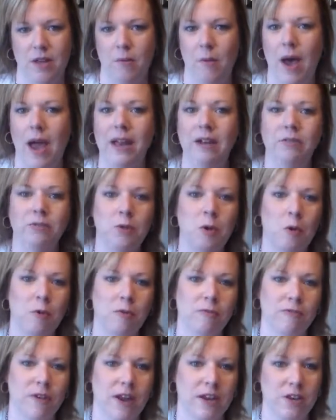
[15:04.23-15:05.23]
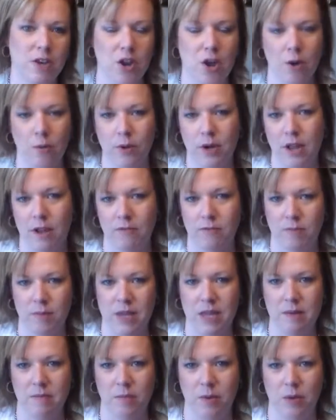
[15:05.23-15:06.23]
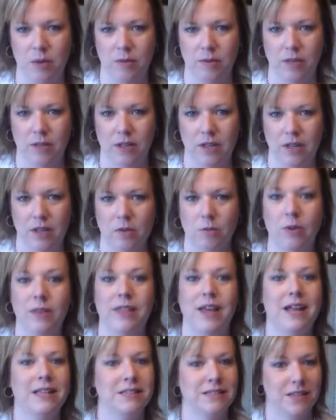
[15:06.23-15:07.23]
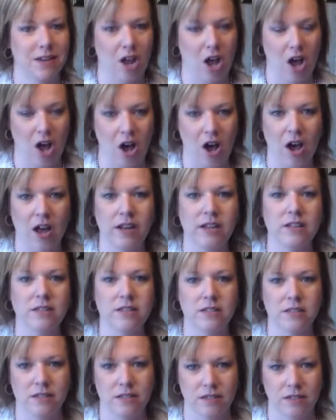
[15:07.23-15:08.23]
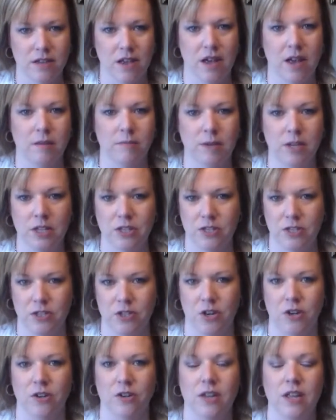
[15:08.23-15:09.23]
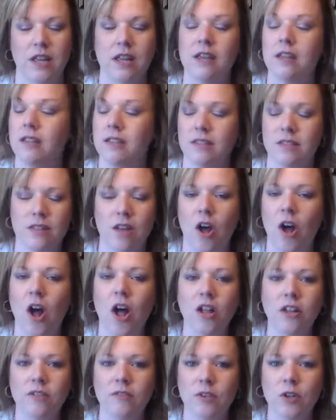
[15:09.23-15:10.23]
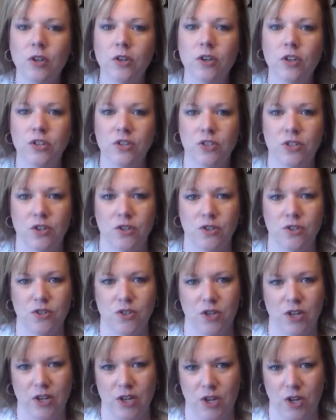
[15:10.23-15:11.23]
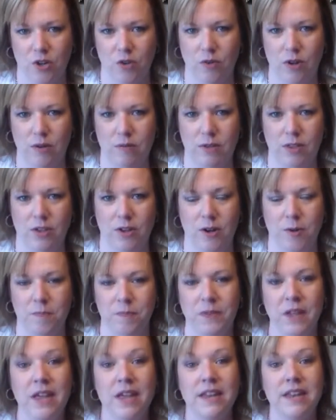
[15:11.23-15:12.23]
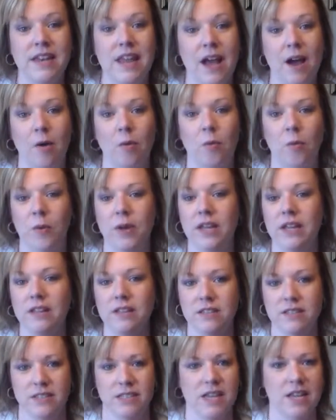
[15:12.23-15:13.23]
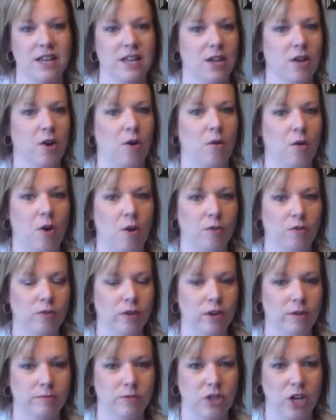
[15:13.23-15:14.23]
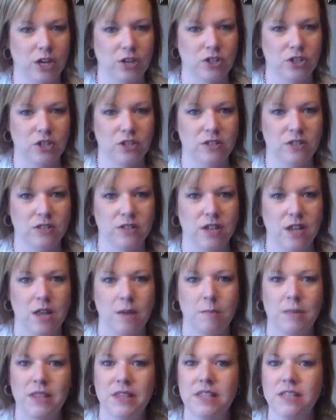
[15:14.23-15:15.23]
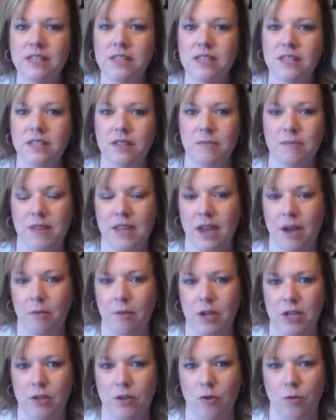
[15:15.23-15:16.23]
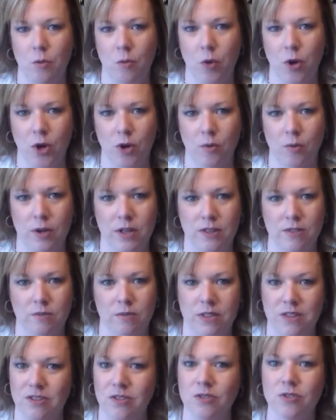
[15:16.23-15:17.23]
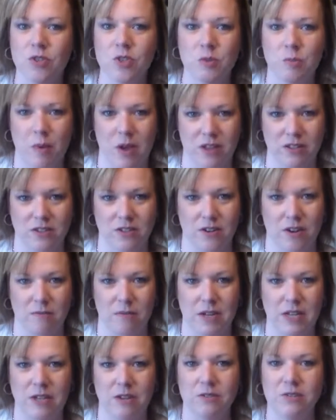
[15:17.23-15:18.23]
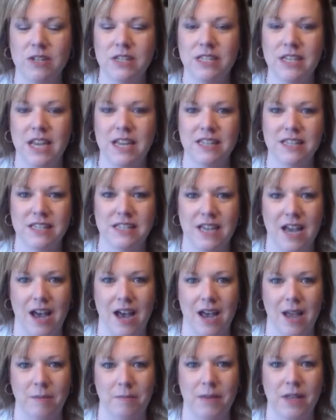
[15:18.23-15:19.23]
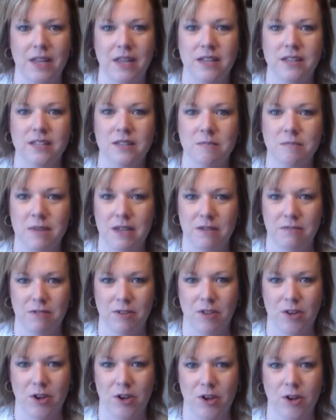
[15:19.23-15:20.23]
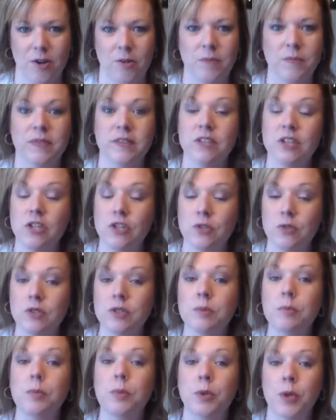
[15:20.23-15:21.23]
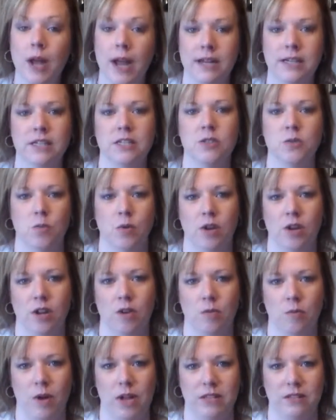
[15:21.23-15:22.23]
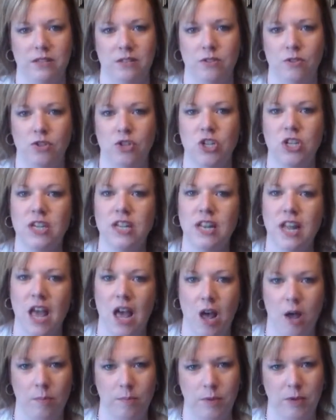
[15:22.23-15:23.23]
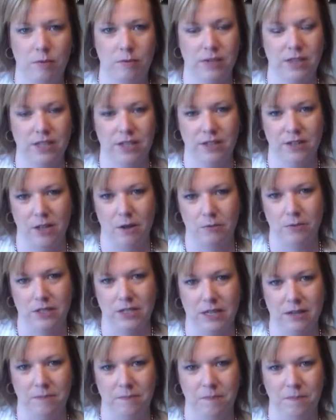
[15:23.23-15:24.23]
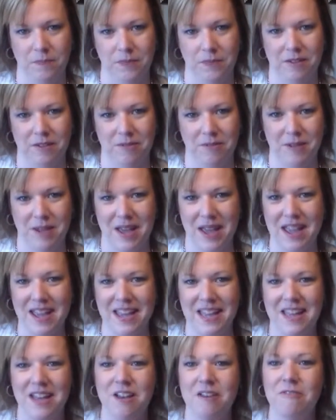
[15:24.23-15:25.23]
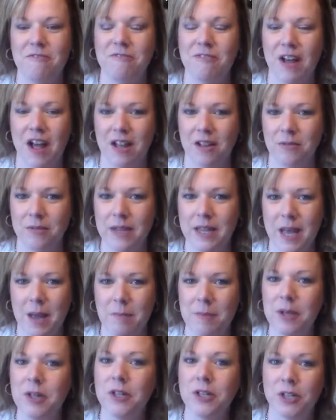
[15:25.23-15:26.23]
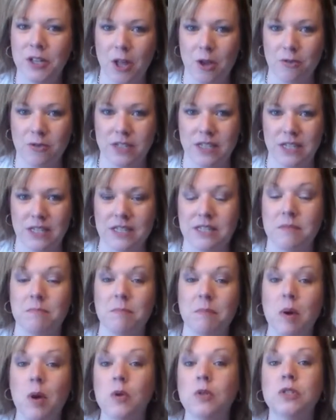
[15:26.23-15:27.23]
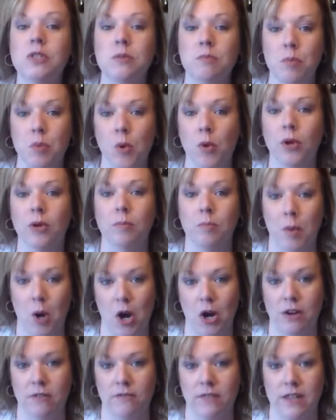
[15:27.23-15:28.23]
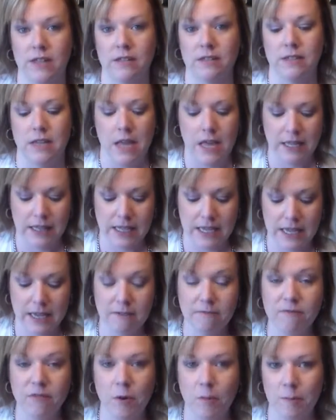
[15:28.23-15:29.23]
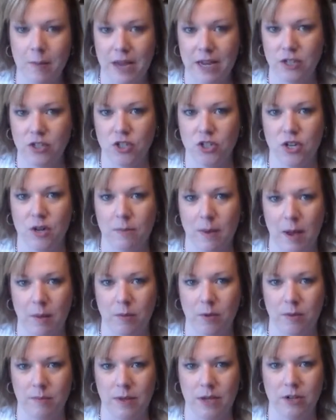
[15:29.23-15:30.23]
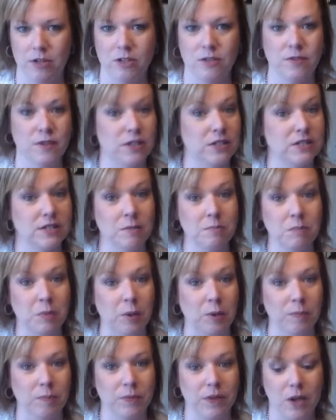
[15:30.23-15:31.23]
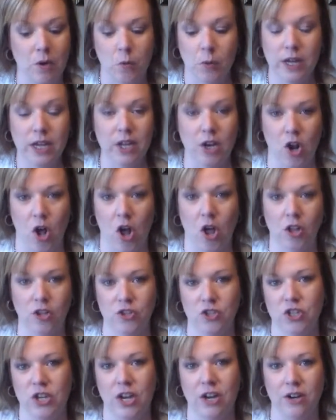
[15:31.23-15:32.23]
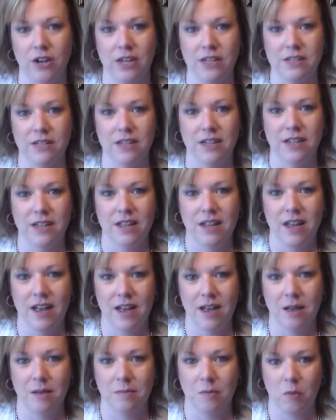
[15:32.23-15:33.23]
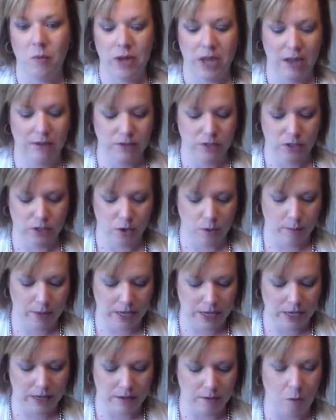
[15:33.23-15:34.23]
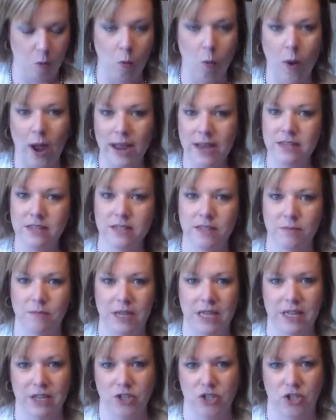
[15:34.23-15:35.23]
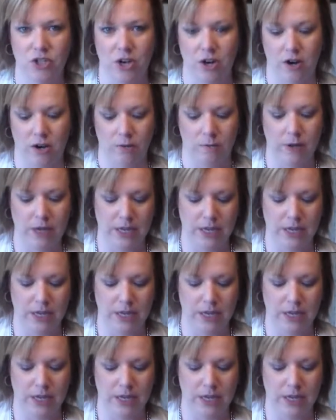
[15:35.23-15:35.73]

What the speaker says: Well, I don't know if I know enough people. Well, that's an honest concern. All of your concerns, you're going to agree with her. Now, we could sit and go over objections, but this is something I want you to work with your sponsor. I want you to take the time to meet with her, to do some practice one-on-ones so she can help you with the closing. Okay? Following up and closing is the most important part of this. The information about Premier is very simple. We can all share it. We have so many ways that we can share it.